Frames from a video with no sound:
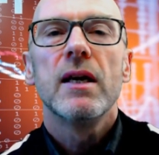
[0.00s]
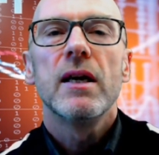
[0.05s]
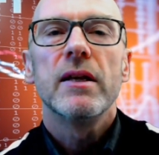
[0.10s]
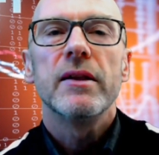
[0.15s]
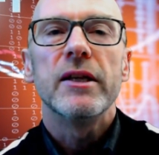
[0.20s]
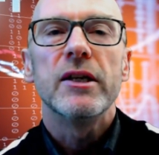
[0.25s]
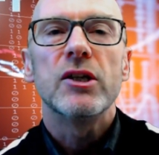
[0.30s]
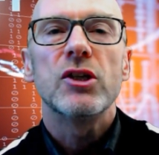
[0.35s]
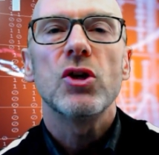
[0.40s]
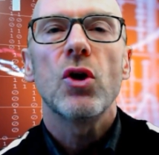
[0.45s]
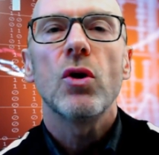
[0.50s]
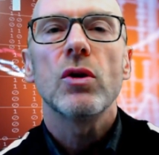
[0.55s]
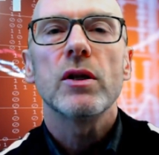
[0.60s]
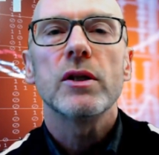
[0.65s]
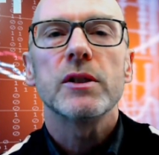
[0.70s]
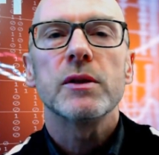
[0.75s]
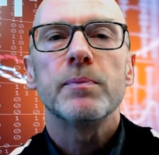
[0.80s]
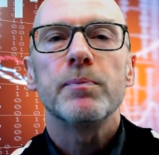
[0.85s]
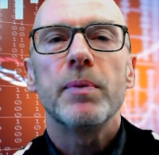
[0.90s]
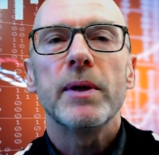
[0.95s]
The dollar's
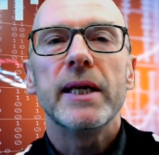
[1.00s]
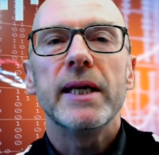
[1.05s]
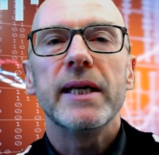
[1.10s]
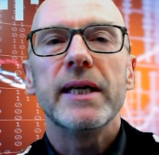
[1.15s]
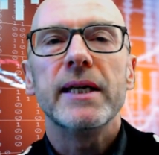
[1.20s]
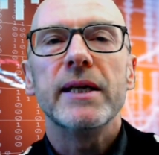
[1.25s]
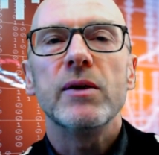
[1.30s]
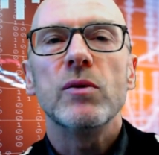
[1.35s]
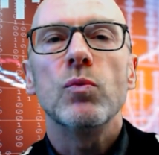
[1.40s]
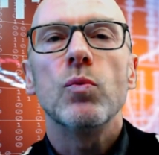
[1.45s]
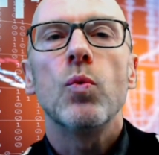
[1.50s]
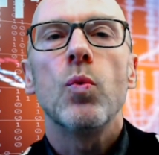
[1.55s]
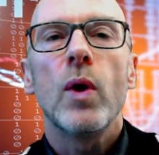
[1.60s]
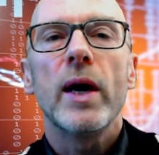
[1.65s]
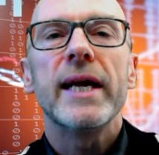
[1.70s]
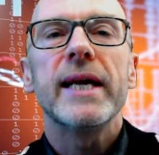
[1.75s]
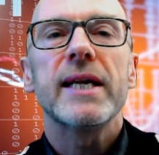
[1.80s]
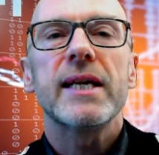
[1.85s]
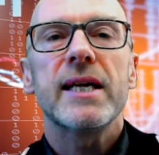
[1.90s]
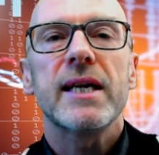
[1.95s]
been
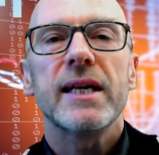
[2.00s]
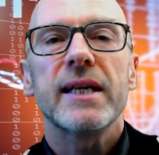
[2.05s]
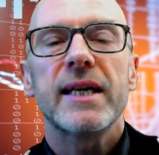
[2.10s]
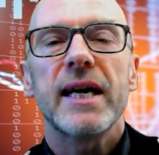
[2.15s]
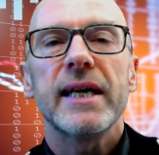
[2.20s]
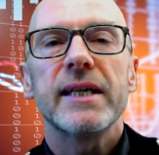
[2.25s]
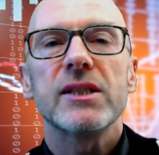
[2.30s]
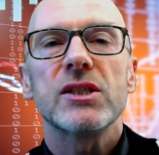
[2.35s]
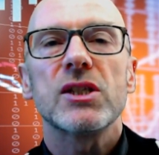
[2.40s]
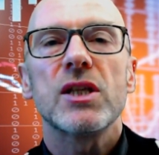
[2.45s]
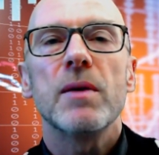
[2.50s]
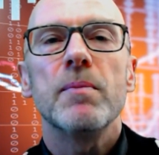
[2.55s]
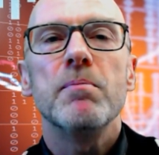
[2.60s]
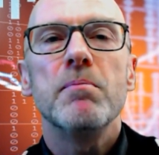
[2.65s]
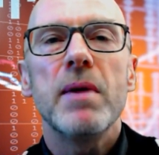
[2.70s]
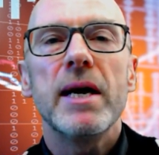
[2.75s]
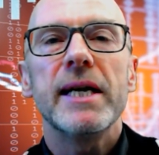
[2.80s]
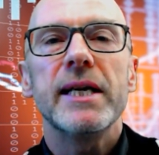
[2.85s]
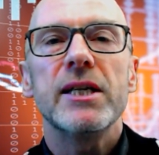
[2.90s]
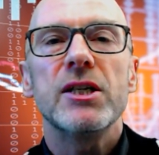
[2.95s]
weak against the
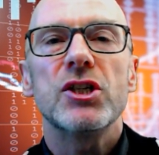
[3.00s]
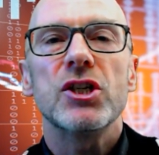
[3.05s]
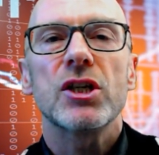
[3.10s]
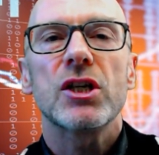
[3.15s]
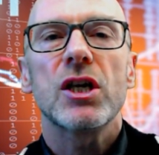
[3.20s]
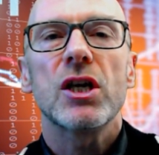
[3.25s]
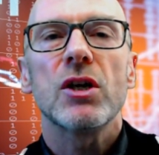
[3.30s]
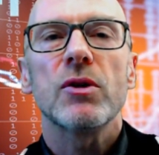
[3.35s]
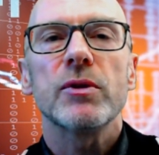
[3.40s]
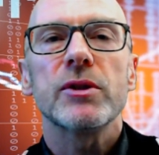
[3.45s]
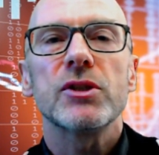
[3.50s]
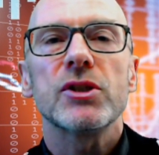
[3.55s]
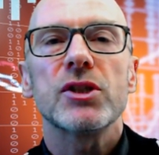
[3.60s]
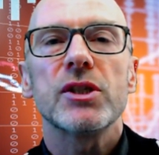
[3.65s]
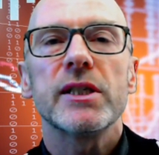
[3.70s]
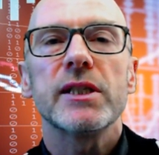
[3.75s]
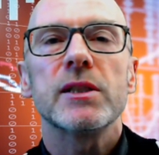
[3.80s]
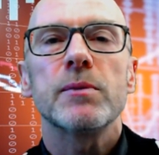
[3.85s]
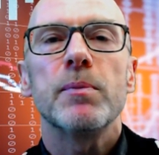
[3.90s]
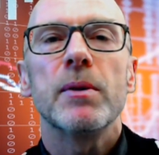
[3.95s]
major
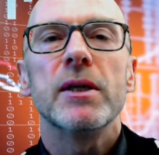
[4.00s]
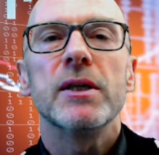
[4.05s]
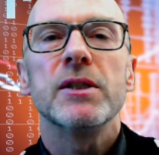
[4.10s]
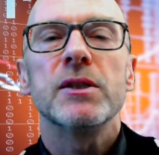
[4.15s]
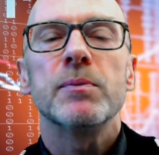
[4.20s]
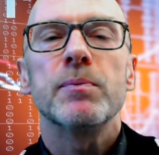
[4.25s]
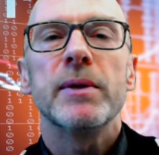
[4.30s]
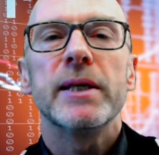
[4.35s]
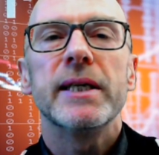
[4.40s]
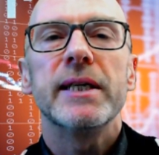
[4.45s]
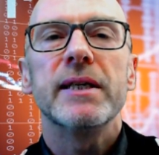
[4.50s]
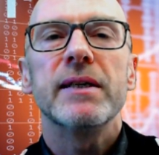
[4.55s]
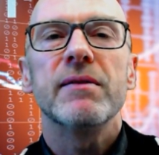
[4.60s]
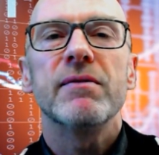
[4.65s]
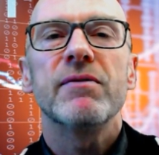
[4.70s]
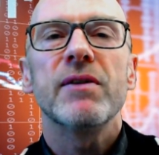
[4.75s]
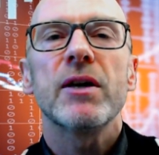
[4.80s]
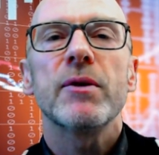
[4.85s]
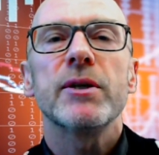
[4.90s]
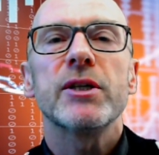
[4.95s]
currencies but has been
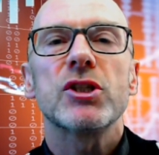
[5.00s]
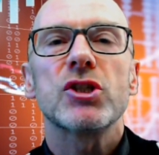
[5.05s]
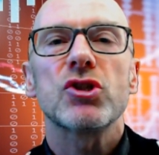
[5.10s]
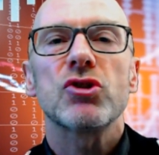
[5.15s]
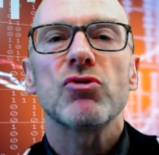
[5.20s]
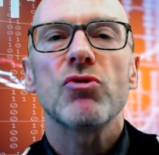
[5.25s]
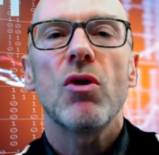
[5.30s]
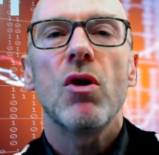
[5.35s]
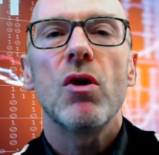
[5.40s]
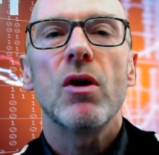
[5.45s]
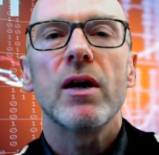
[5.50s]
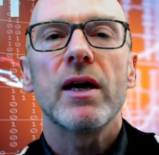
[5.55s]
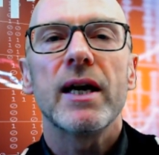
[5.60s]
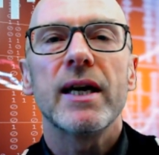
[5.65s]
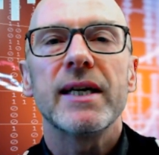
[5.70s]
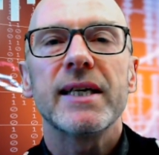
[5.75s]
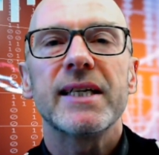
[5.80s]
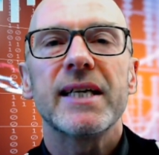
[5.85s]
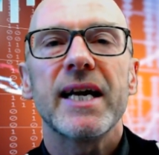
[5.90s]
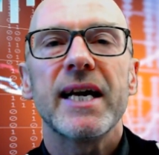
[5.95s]
very strong
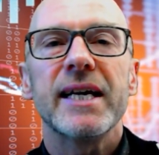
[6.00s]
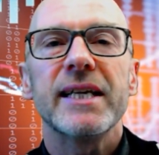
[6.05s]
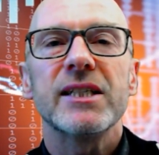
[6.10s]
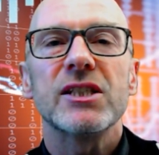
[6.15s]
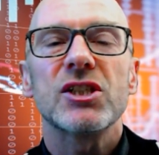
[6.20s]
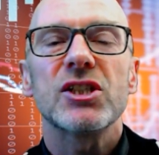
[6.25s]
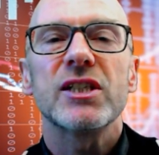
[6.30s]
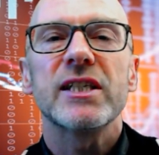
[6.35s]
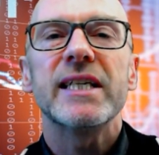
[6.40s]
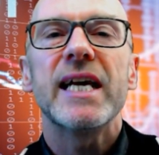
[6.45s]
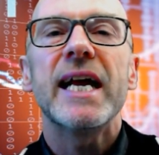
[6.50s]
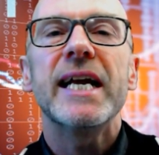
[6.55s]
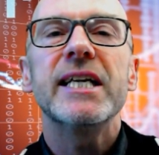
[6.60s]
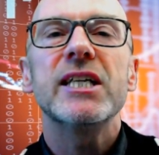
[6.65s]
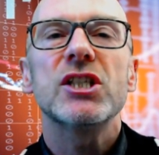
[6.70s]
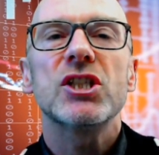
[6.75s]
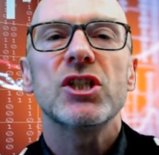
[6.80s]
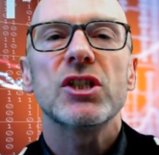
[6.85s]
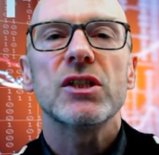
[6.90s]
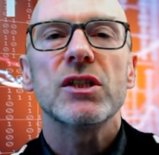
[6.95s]
against the
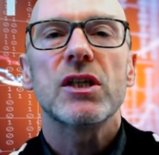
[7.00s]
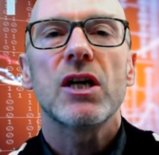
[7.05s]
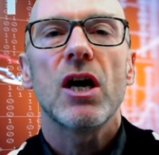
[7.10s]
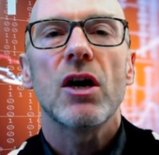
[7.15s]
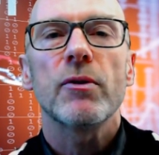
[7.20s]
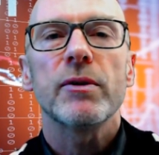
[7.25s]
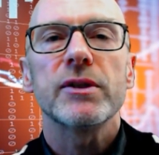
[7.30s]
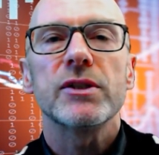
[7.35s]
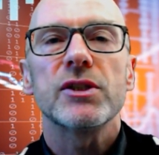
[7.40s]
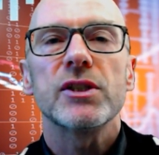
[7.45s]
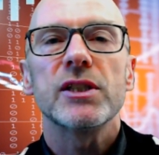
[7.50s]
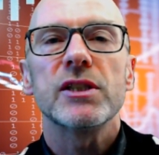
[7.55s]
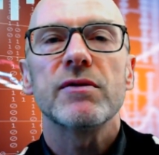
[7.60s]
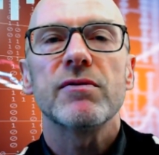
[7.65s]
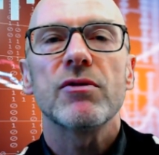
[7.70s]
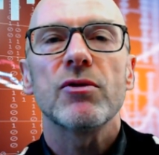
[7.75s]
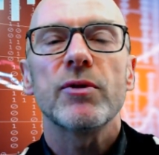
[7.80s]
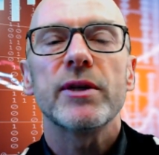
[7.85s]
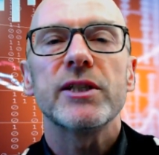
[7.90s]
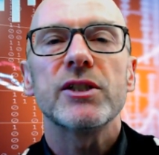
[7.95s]
Asian currencies,
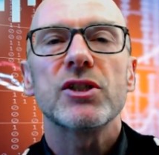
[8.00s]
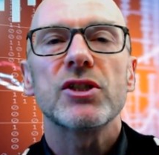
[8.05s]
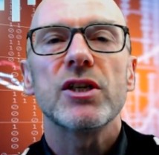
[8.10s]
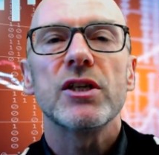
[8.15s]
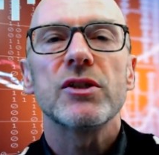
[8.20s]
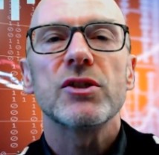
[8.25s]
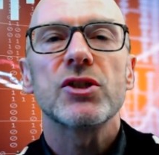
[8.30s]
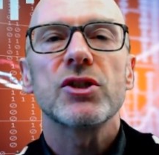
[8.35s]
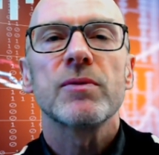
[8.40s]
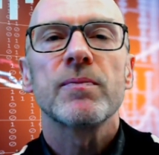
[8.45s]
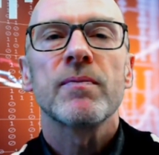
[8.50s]
for instance.